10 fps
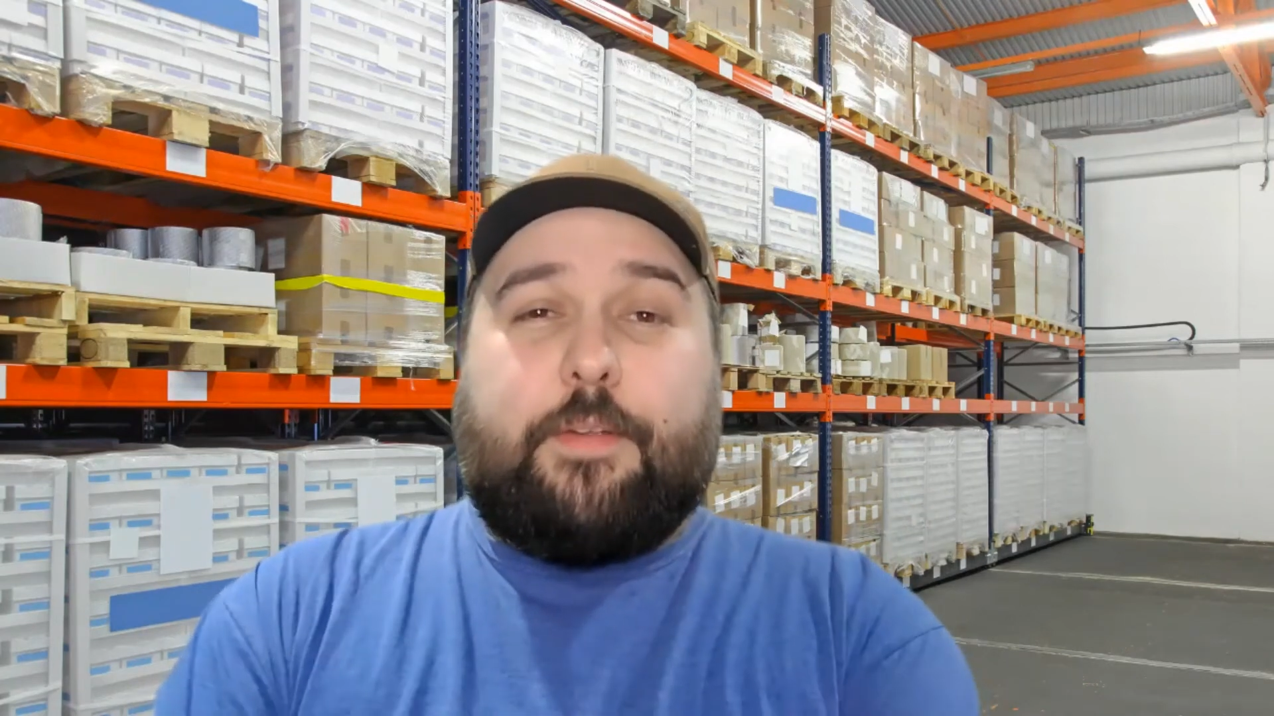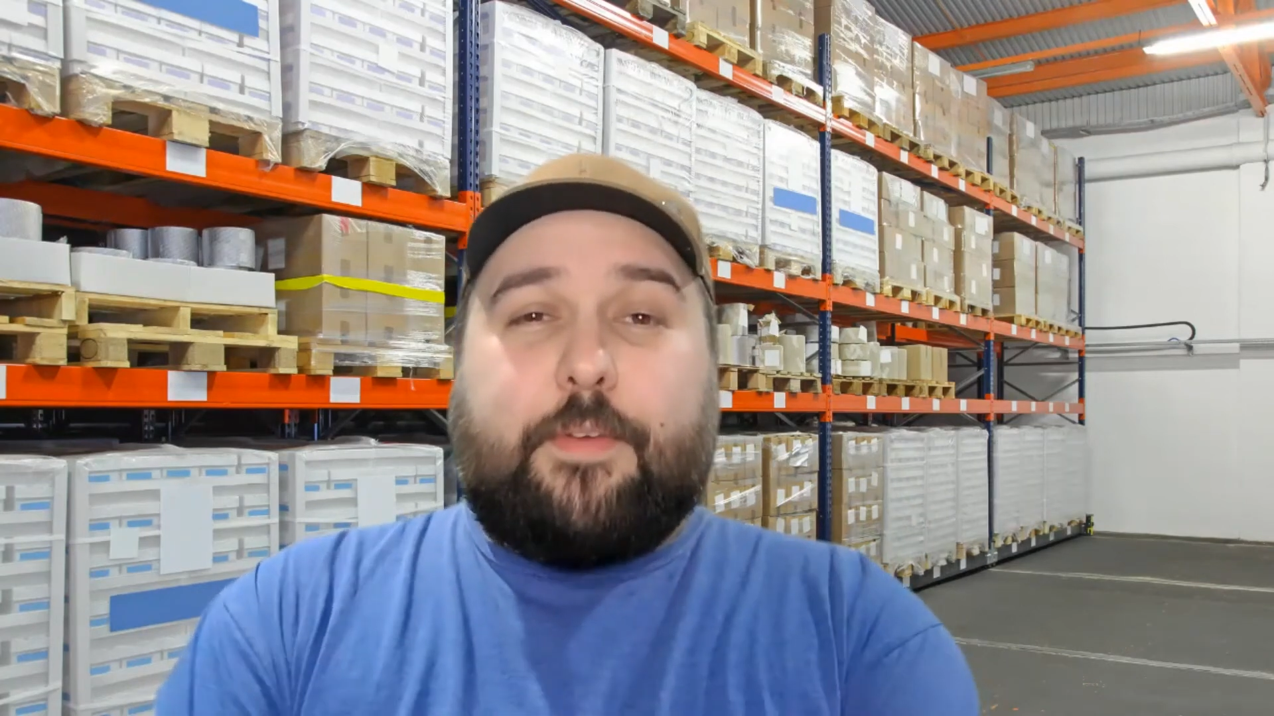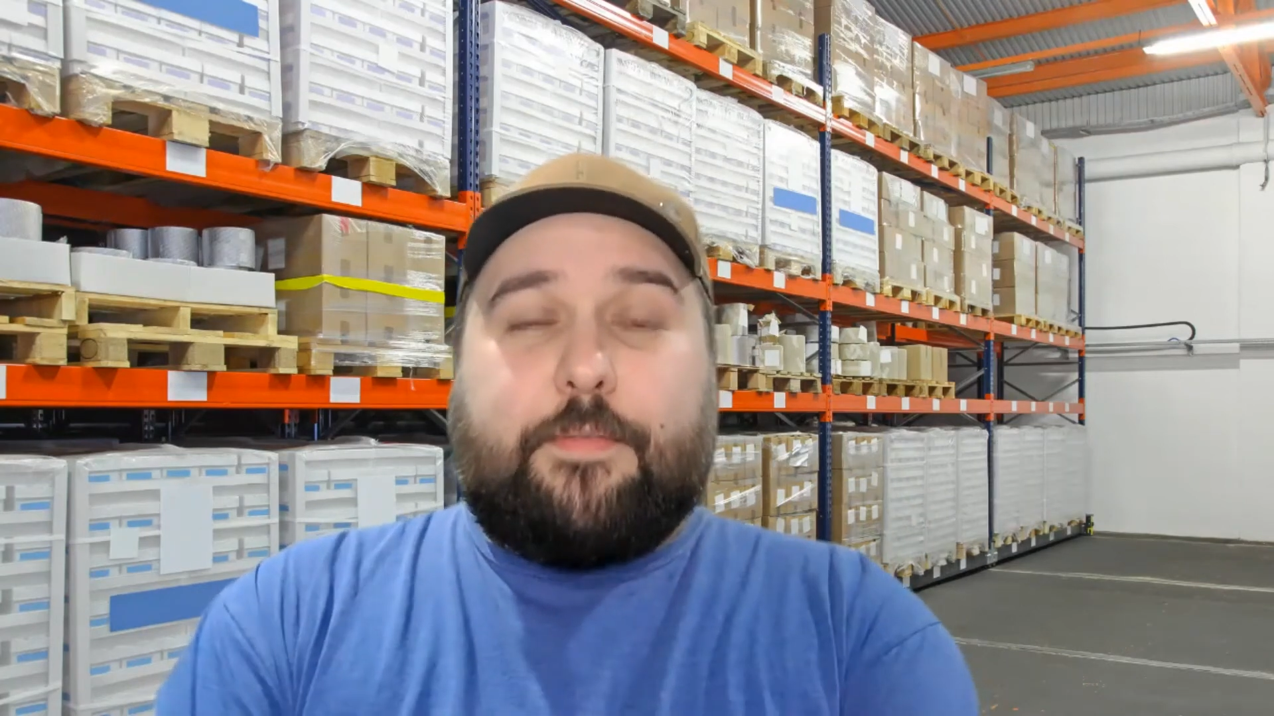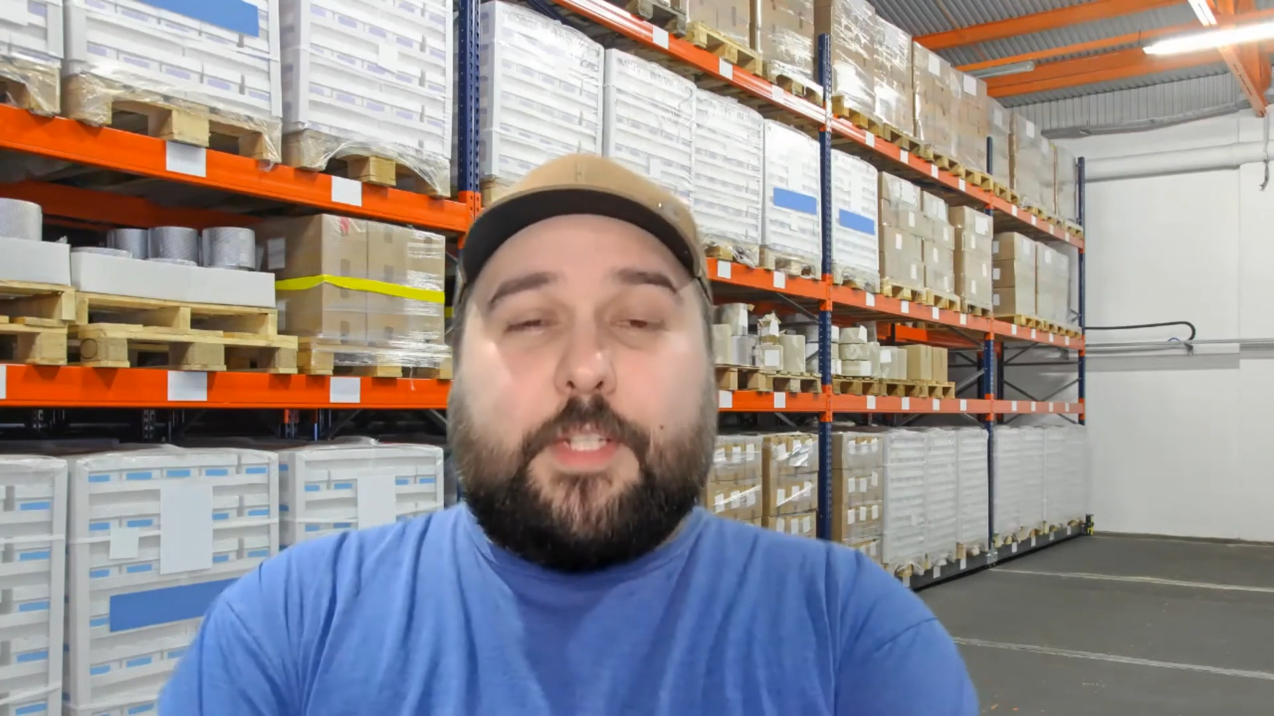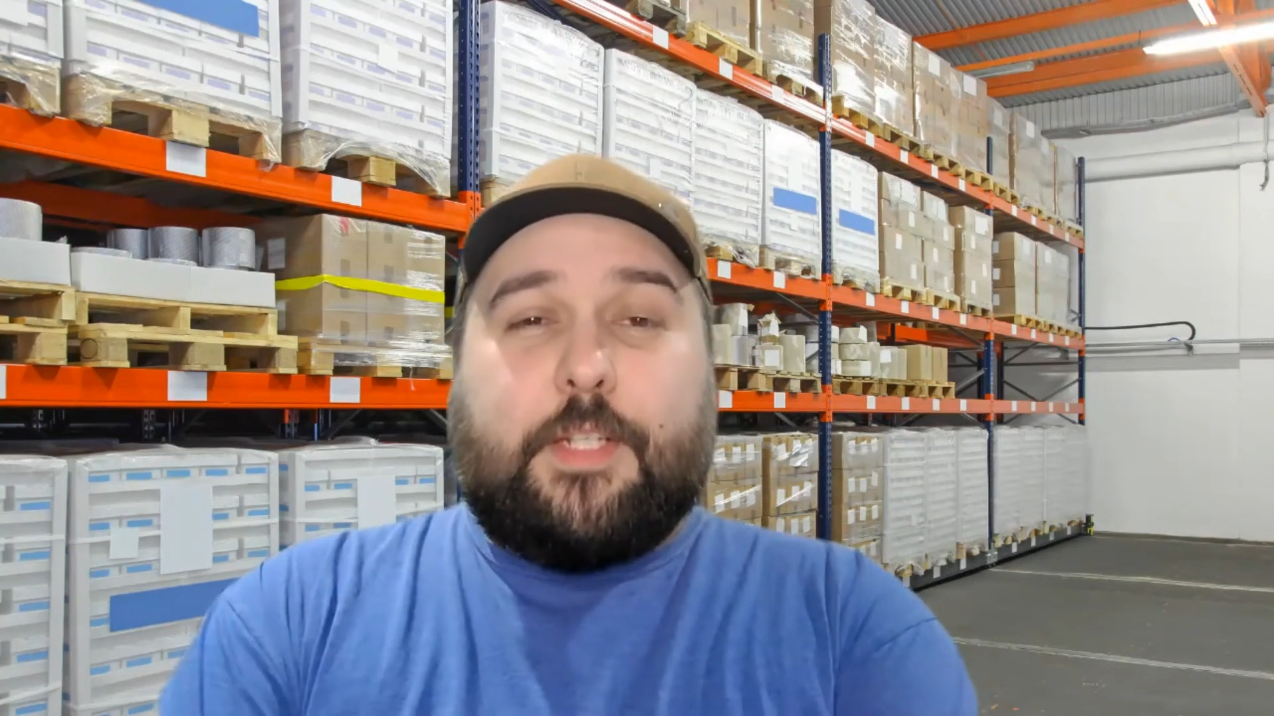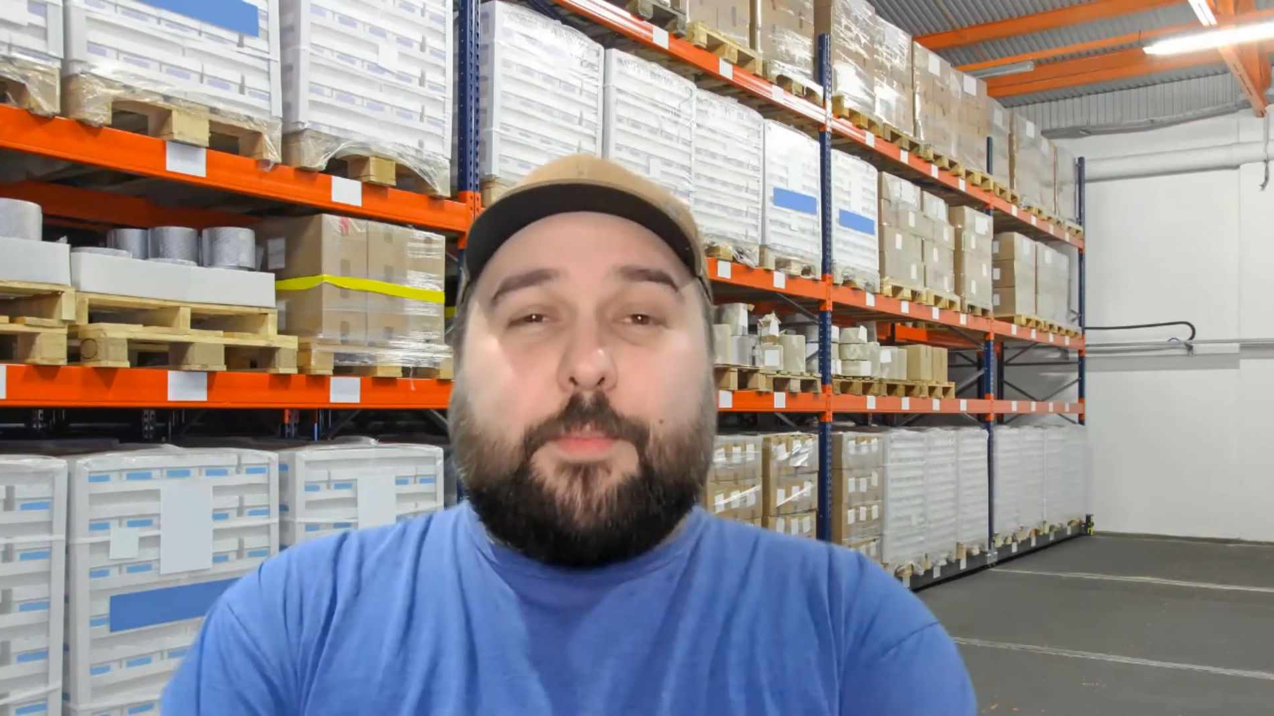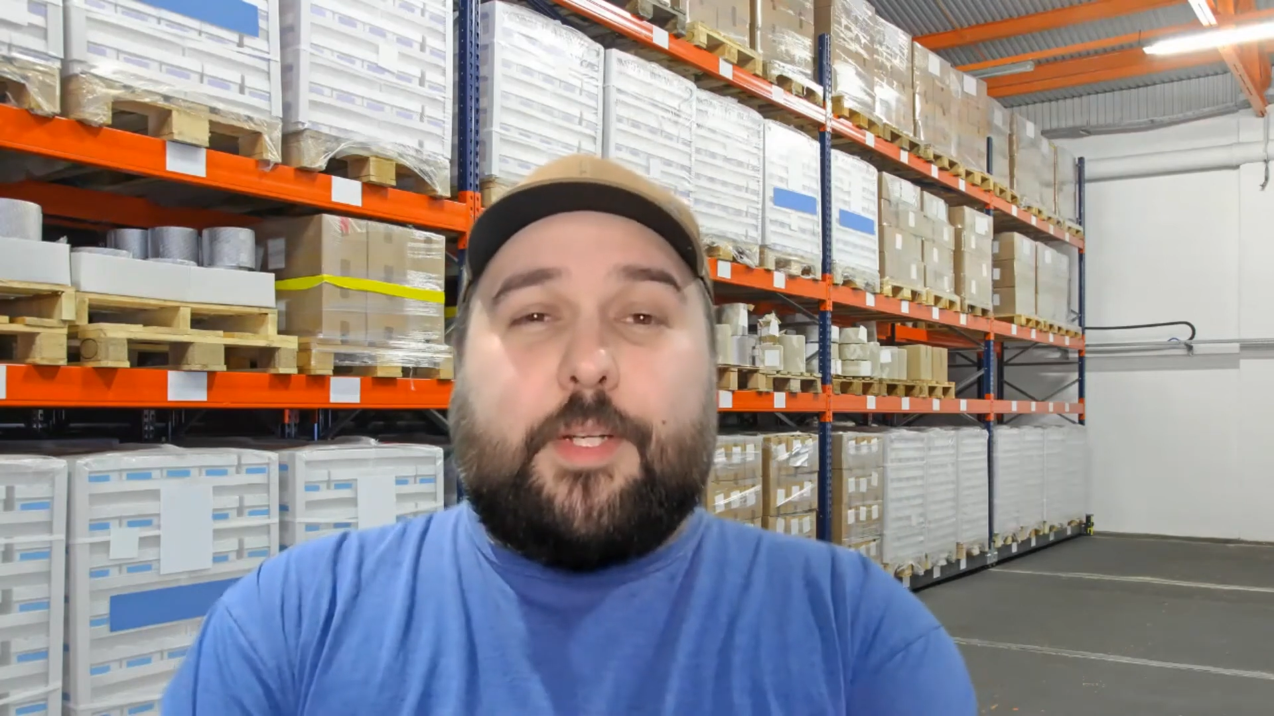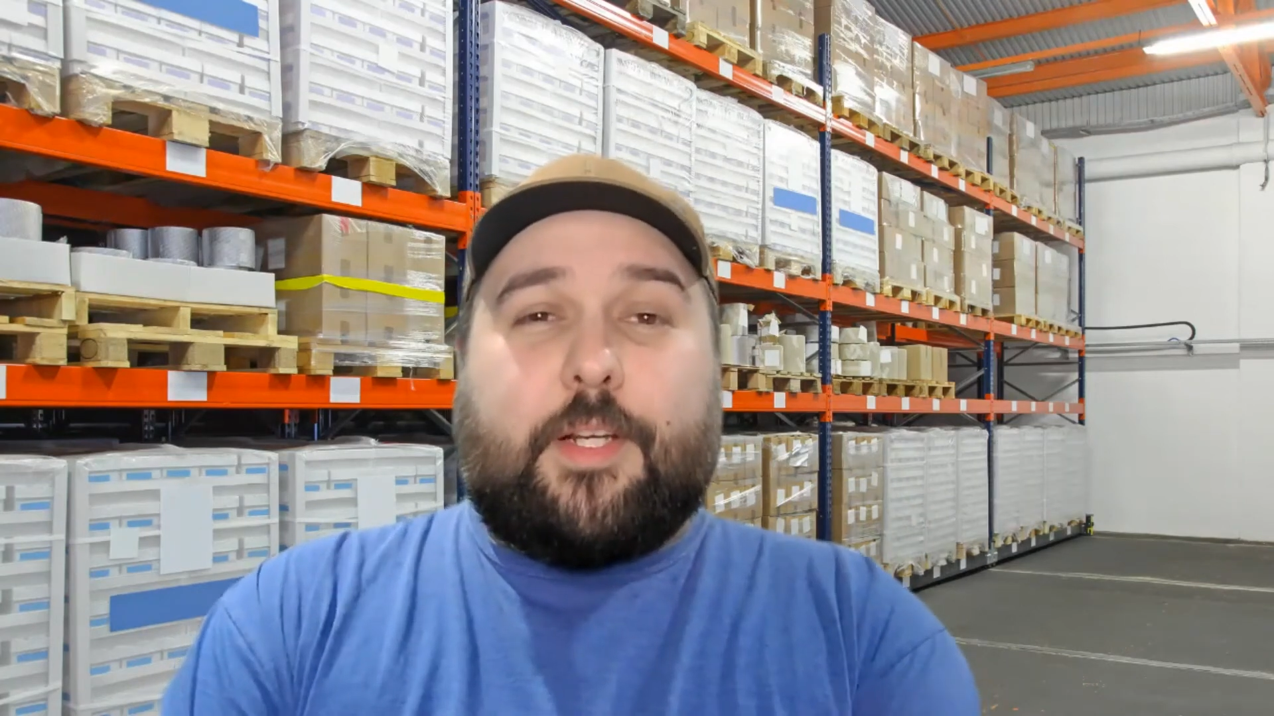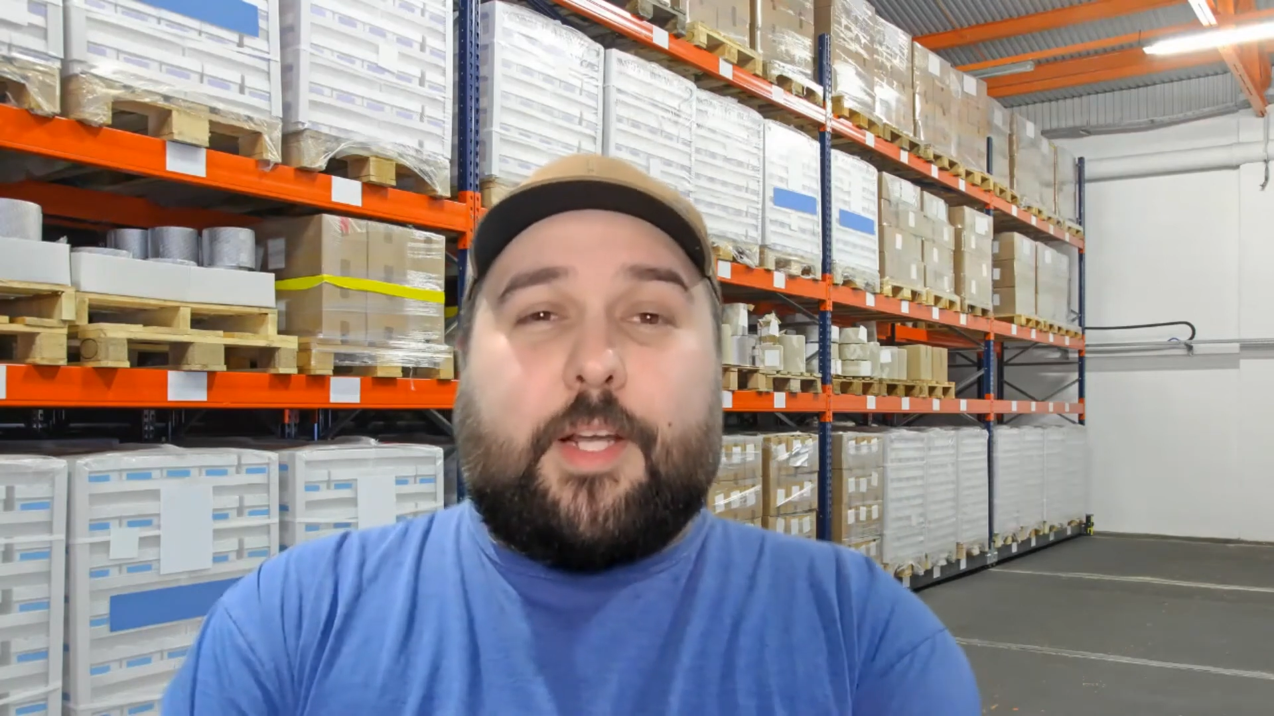15-minute